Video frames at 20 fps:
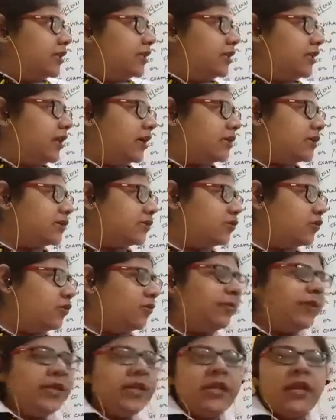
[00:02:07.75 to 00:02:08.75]
There are
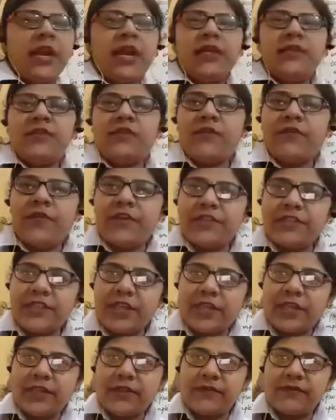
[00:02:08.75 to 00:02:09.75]
so many kinds of
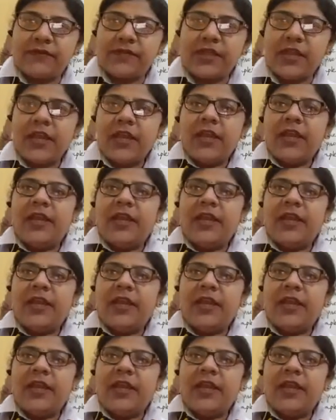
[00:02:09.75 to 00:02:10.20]
adjectives.